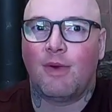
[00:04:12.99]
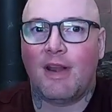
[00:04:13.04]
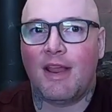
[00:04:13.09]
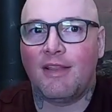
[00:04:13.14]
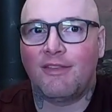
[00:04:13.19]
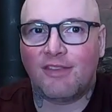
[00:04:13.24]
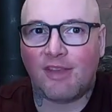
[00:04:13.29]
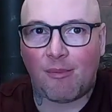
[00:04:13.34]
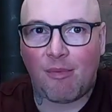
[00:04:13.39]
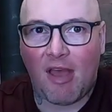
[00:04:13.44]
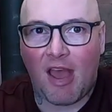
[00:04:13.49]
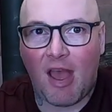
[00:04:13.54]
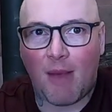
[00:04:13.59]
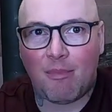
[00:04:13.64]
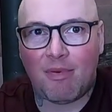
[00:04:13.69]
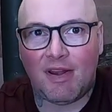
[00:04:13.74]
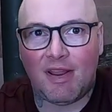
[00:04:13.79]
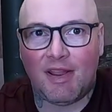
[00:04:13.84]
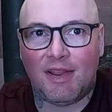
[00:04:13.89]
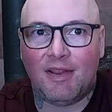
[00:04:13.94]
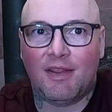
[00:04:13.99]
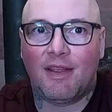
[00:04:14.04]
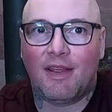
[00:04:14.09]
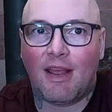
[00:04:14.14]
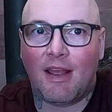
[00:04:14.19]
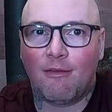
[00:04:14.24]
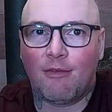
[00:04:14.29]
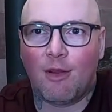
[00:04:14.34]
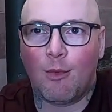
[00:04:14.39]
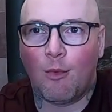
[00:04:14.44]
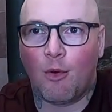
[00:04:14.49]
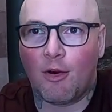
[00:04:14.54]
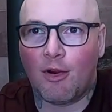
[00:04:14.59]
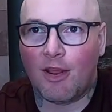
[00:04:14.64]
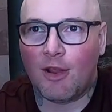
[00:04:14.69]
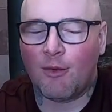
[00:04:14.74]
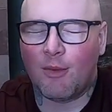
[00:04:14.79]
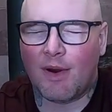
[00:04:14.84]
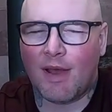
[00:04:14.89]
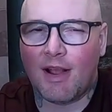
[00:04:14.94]
what ends up happening every
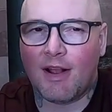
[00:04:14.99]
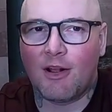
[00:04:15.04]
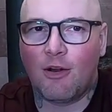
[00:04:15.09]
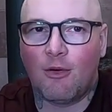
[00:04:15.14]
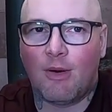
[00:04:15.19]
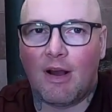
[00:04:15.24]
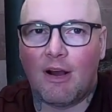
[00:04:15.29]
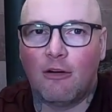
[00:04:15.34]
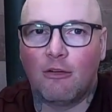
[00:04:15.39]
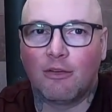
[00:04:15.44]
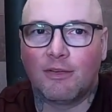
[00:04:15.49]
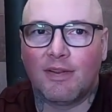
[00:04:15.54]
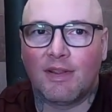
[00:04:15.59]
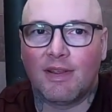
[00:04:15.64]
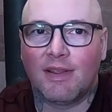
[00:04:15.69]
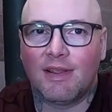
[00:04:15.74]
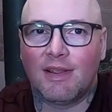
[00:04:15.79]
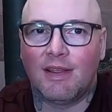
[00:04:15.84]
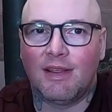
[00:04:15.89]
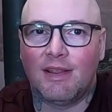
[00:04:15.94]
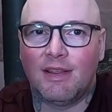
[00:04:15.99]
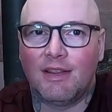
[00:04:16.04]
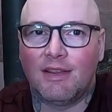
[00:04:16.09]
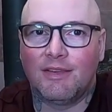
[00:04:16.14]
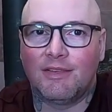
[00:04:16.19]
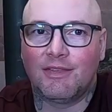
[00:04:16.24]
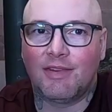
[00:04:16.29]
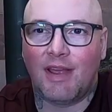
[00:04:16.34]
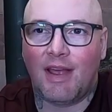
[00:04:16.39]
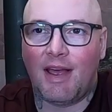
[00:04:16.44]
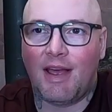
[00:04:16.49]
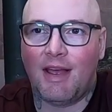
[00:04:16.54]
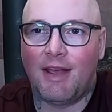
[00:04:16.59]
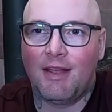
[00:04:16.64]
morning when I go out is